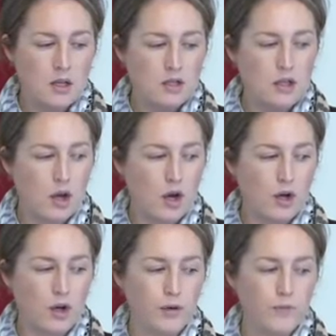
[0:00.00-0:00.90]

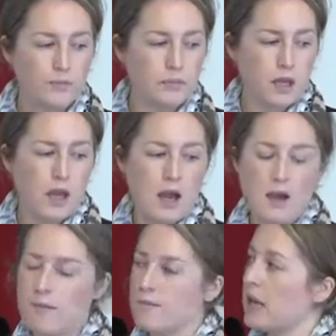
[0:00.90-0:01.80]
So
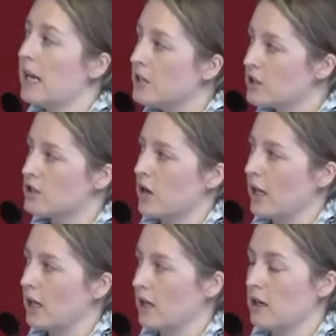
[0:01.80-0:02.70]
in
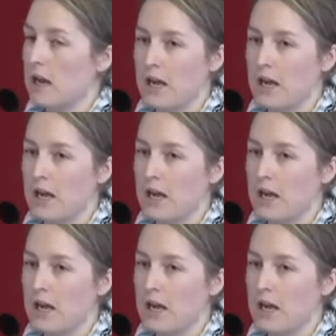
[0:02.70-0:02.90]
Australia,